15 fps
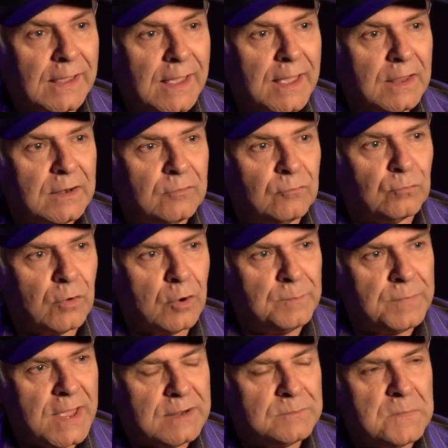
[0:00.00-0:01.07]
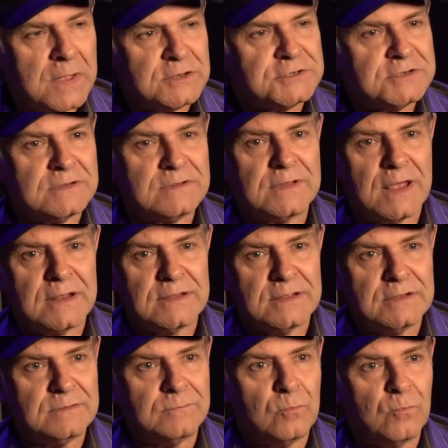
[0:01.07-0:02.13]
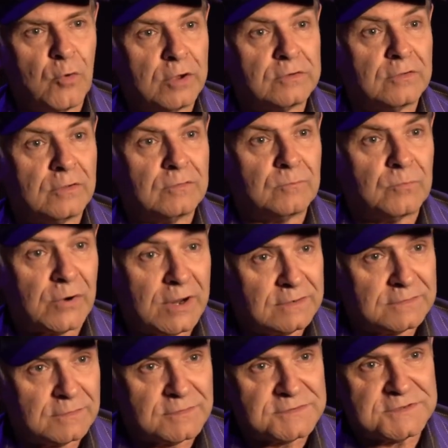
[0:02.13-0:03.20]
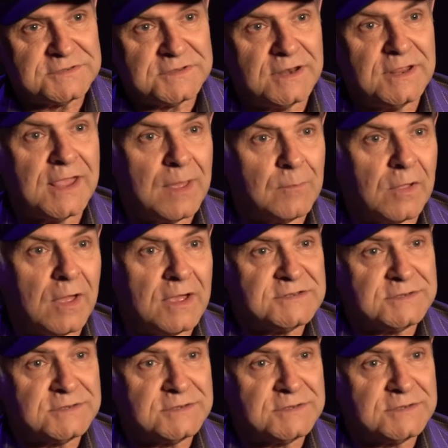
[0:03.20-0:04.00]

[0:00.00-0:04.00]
And Rob had mentioned that he'd worked on Predator as a Steadicam guy.